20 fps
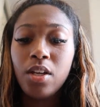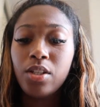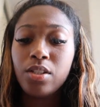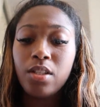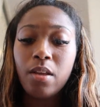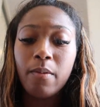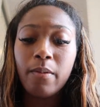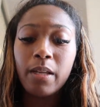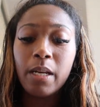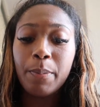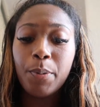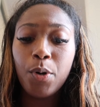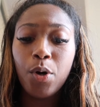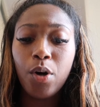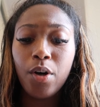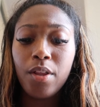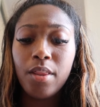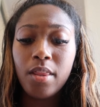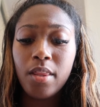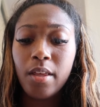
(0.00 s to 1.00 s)
So I'm gonna put
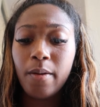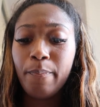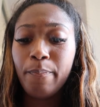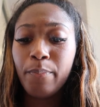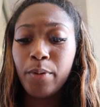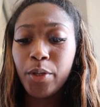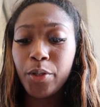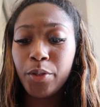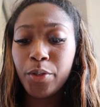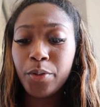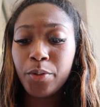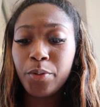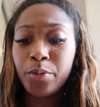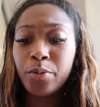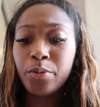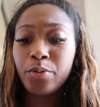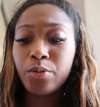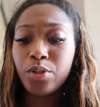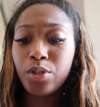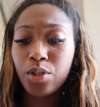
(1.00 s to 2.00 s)
on the
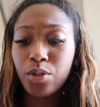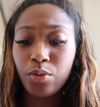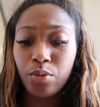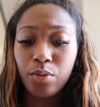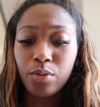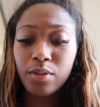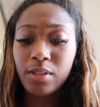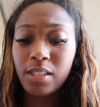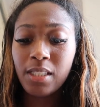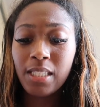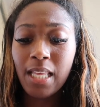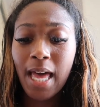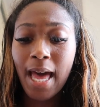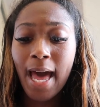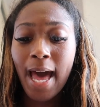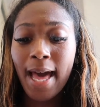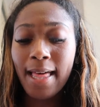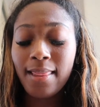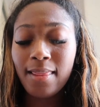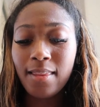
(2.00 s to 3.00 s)
blue shorts
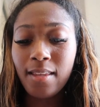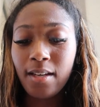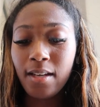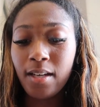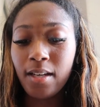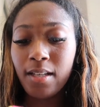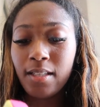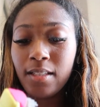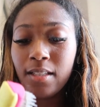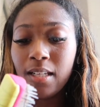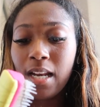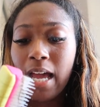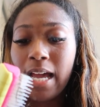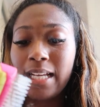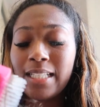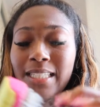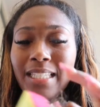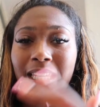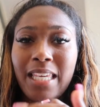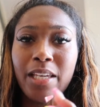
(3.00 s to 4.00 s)
and the
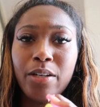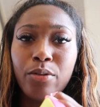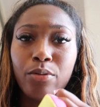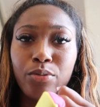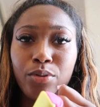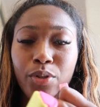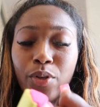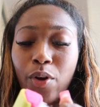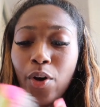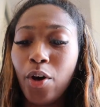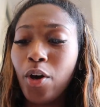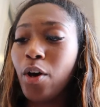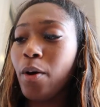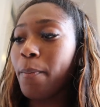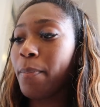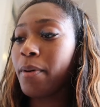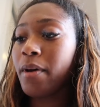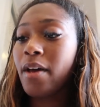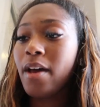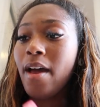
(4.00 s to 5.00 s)
like teal
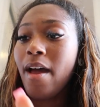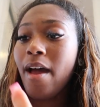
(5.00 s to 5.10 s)
top